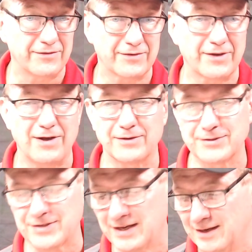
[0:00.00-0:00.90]

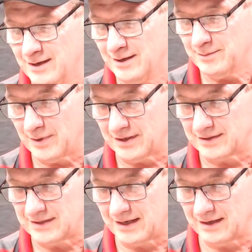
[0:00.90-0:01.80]
colors. But
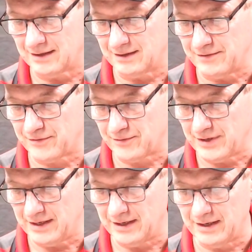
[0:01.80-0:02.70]
I had leaf
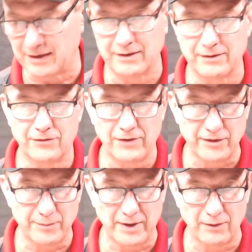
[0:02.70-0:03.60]
green in
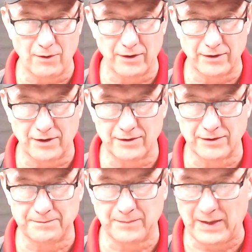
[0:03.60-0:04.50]
transparent watercolor.
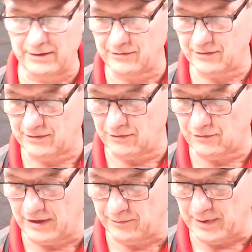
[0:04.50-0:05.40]
That's the
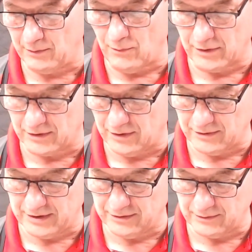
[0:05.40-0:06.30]
transparent watercolor
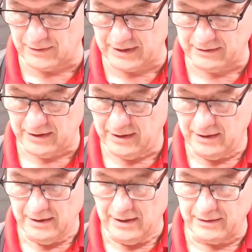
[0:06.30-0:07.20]
here on the right.
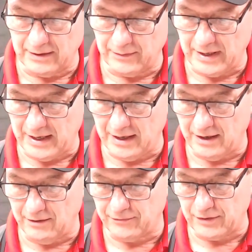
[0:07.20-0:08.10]
And then we
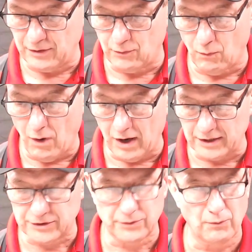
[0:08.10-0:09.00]
have the
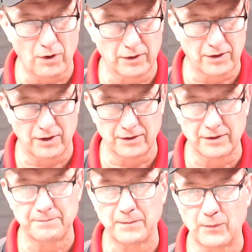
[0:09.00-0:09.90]
gouache watercolor,
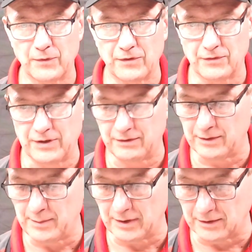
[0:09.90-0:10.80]
which is here in the
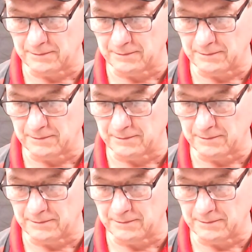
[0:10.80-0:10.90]
middle,